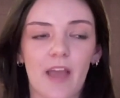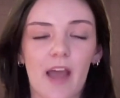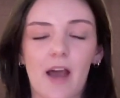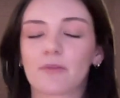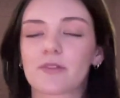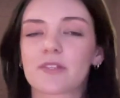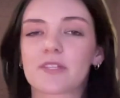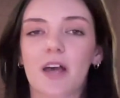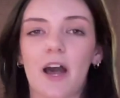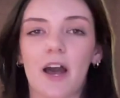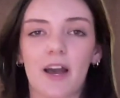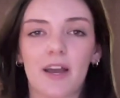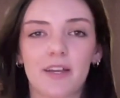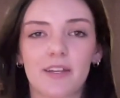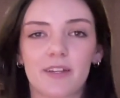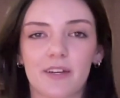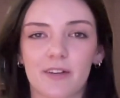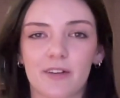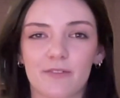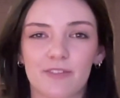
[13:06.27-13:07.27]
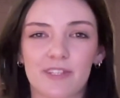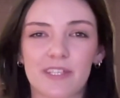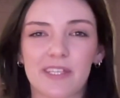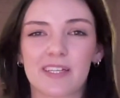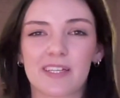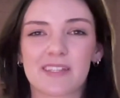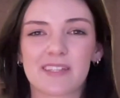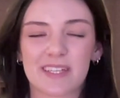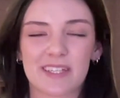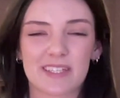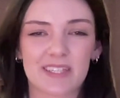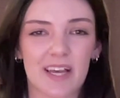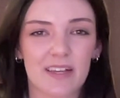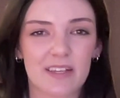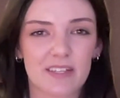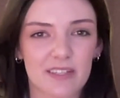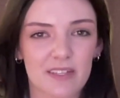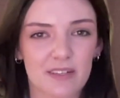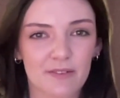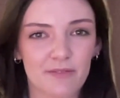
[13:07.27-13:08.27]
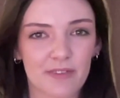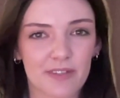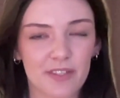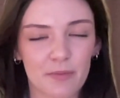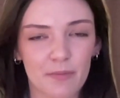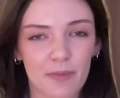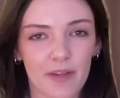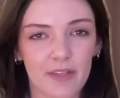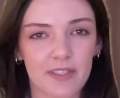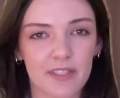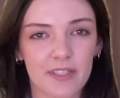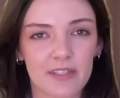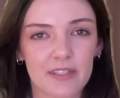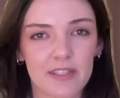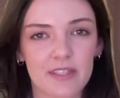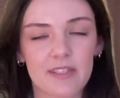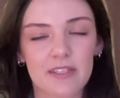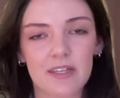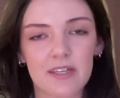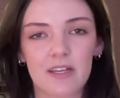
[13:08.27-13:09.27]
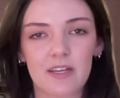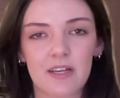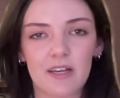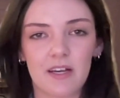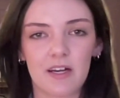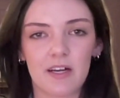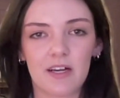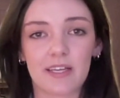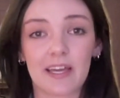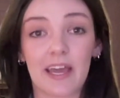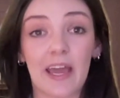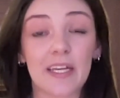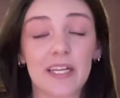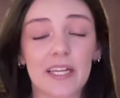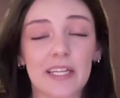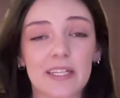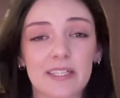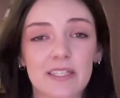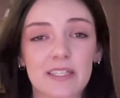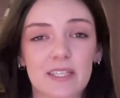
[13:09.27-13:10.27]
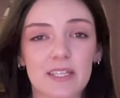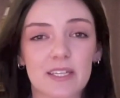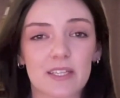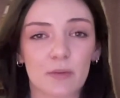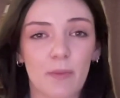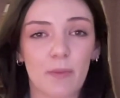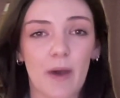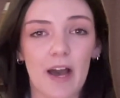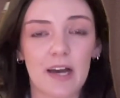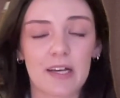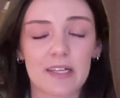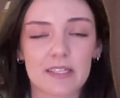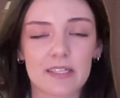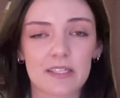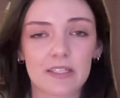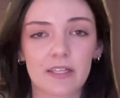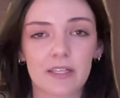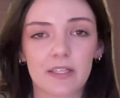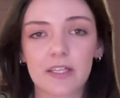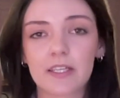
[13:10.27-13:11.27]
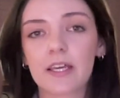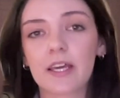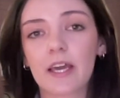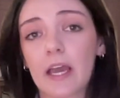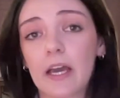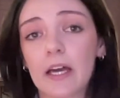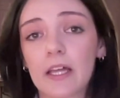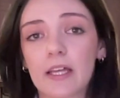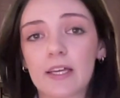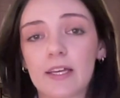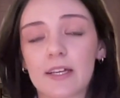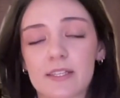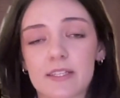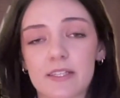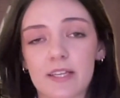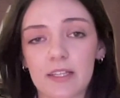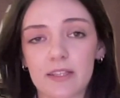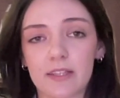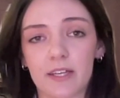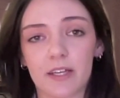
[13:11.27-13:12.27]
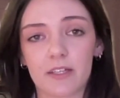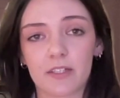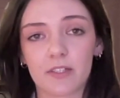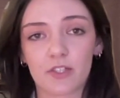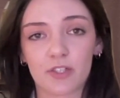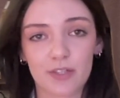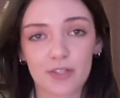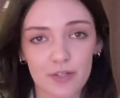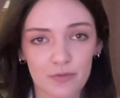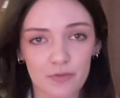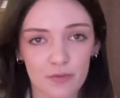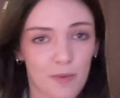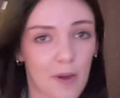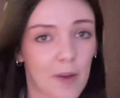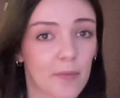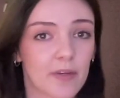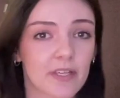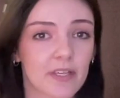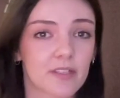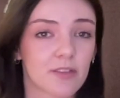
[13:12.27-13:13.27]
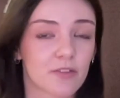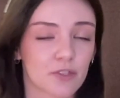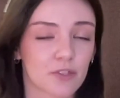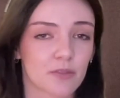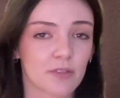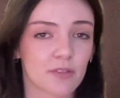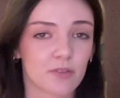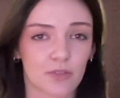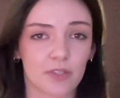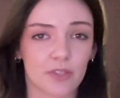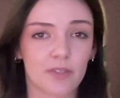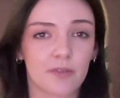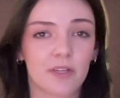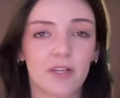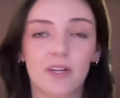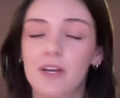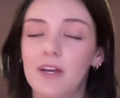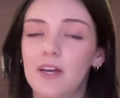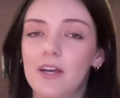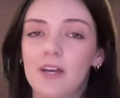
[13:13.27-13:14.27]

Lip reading: Outside of the unsuccess of independents candidates in the past, Nikki Haley has said that she's Republican through and through.